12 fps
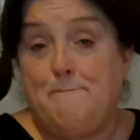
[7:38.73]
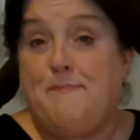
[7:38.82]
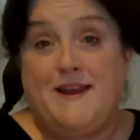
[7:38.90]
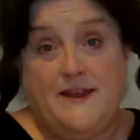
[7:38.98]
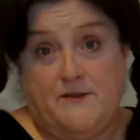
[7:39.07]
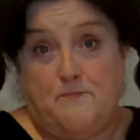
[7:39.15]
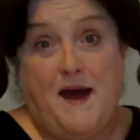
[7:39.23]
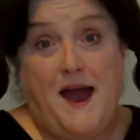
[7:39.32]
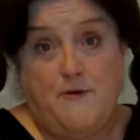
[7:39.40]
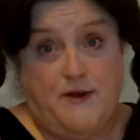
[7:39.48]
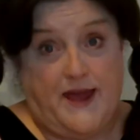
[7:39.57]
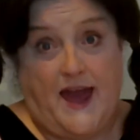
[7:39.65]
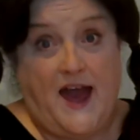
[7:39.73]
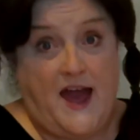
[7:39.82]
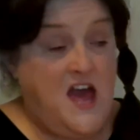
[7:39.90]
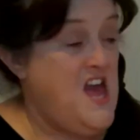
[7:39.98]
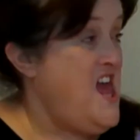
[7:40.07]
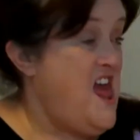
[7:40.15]
and Billy the Pirate
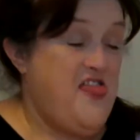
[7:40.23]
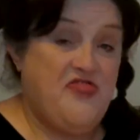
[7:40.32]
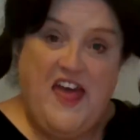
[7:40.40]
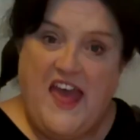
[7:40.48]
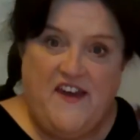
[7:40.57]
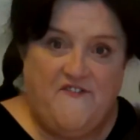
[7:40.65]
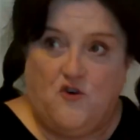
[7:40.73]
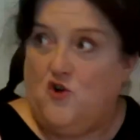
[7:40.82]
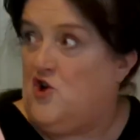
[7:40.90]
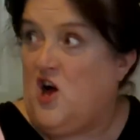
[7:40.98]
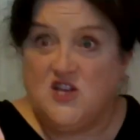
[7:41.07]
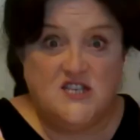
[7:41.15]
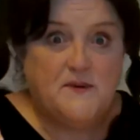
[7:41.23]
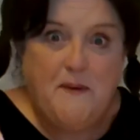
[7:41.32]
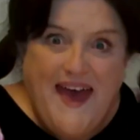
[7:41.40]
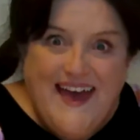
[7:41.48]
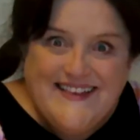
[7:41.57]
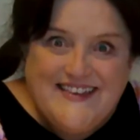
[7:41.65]
Cat, they've all gone to
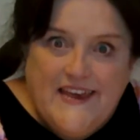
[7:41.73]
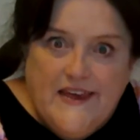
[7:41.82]
bed.